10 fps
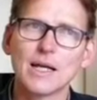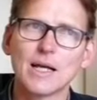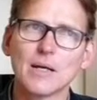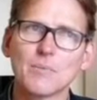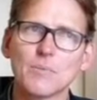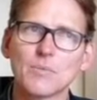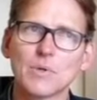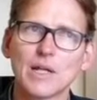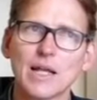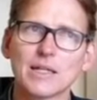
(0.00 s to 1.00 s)
um,
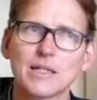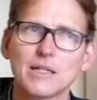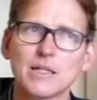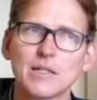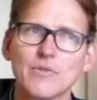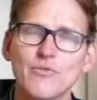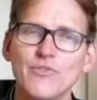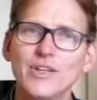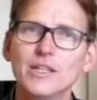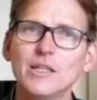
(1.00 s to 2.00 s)
like in the
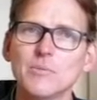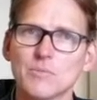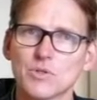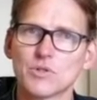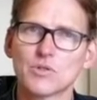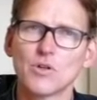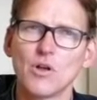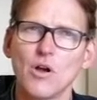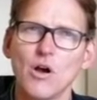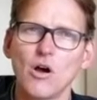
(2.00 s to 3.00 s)
victims
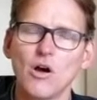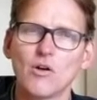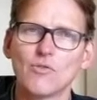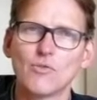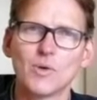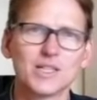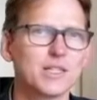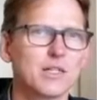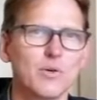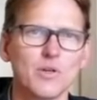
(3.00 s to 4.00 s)
of what
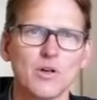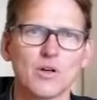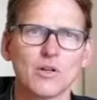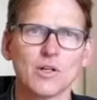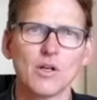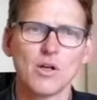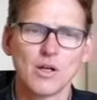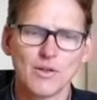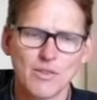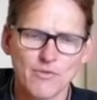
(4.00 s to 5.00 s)
is going on,
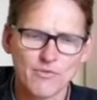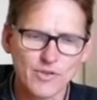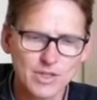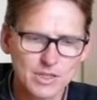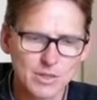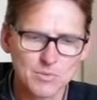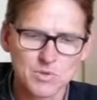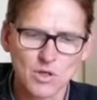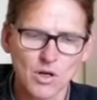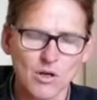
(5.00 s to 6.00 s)
the
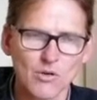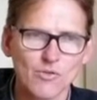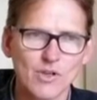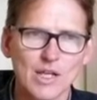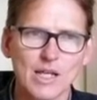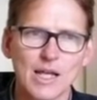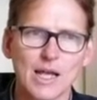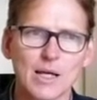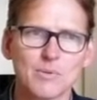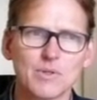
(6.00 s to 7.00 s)
victims of
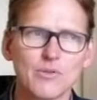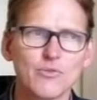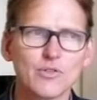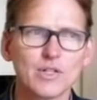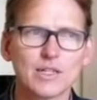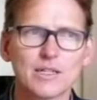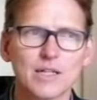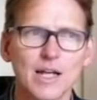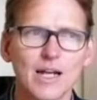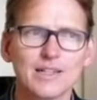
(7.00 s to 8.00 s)
um, different
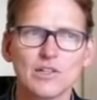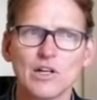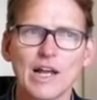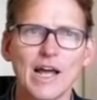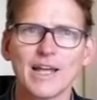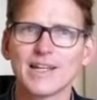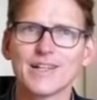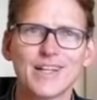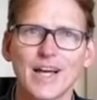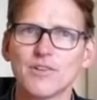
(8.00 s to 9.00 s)

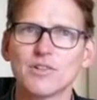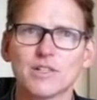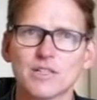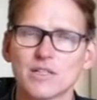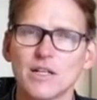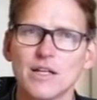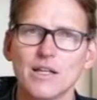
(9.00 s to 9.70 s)
underlying currents